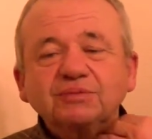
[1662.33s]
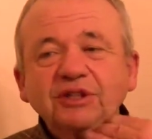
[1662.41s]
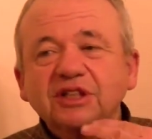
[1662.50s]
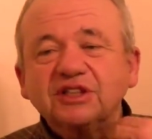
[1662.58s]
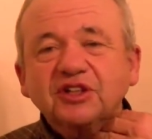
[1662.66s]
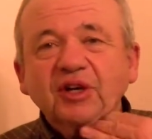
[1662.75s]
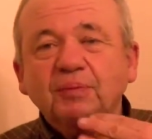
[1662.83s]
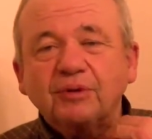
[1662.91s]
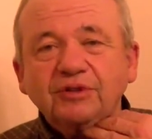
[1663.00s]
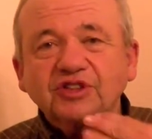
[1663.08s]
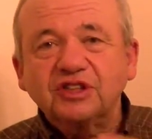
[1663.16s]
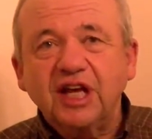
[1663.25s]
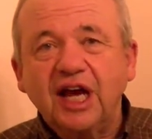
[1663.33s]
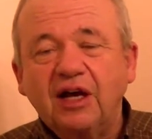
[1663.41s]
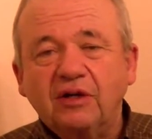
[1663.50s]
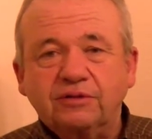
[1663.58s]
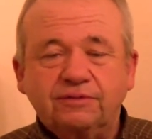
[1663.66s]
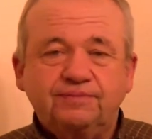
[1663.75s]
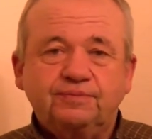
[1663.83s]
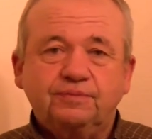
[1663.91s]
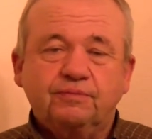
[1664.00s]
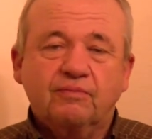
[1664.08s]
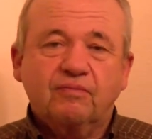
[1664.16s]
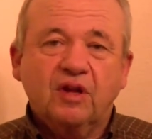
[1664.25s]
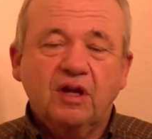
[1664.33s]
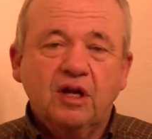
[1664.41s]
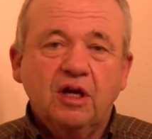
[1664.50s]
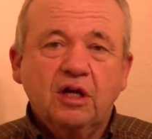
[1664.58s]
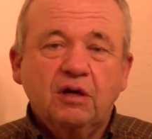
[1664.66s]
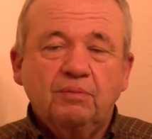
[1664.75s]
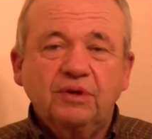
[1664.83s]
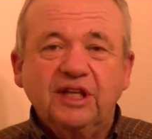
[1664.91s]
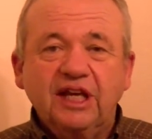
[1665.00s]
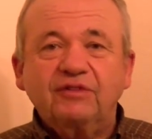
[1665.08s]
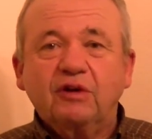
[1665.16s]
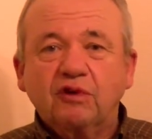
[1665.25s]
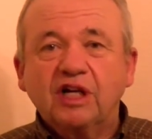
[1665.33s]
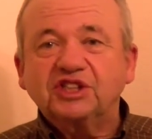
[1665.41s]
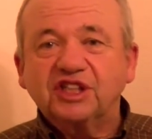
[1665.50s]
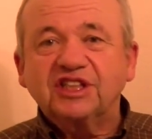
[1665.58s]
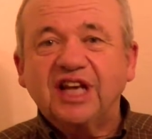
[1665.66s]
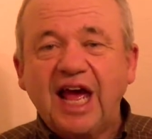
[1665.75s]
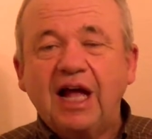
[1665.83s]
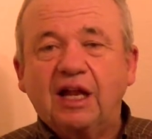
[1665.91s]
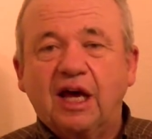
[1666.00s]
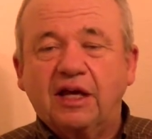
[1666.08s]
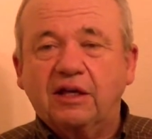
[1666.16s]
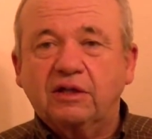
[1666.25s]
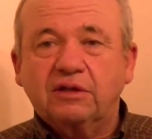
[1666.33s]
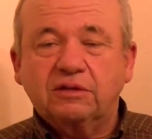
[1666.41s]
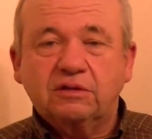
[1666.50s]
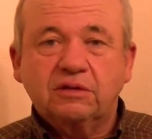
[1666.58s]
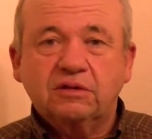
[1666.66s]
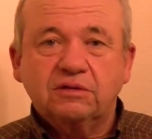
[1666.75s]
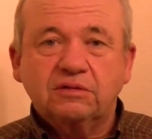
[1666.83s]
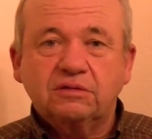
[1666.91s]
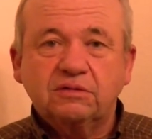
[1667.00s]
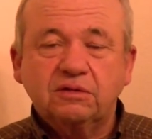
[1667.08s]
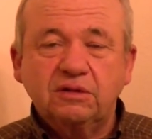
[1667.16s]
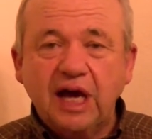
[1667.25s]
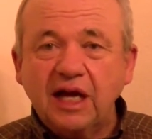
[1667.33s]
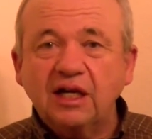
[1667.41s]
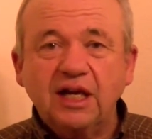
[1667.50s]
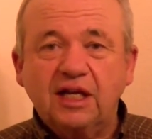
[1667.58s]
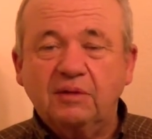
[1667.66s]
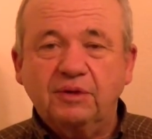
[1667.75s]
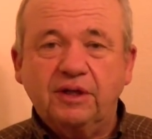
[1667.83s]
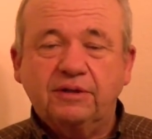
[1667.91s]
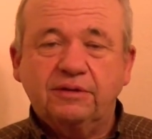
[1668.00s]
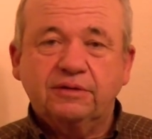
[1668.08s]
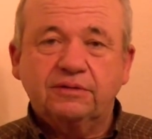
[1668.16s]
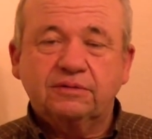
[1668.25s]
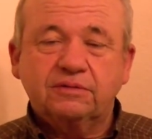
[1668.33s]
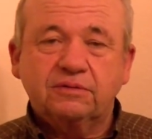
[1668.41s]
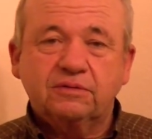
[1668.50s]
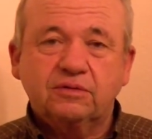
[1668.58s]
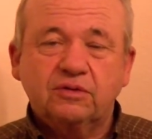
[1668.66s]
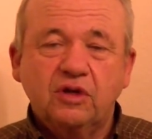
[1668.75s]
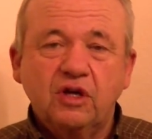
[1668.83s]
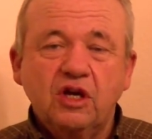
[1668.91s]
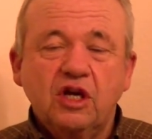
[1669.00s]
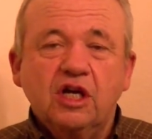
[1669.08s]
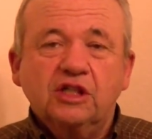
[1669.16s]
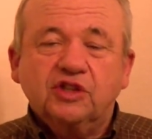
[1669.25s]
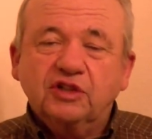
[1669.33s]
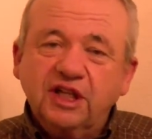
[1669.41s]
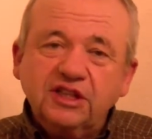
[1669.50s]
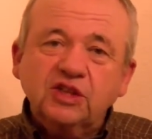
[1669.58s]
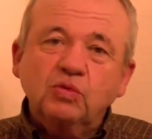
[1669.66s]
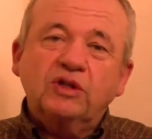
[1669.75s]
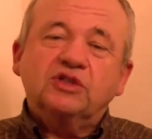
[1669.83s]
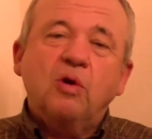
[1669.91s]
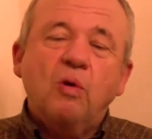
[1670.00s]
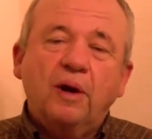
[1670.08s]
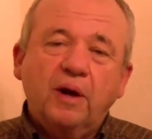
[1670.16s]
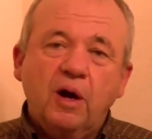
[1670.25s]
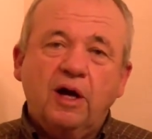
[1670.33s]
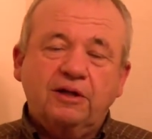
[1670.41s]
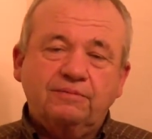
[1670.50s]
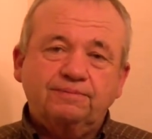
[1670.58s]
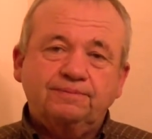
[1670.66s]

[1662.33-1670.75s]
military personnel believe that Russia is an ally, not an enemy. So this is what's going on.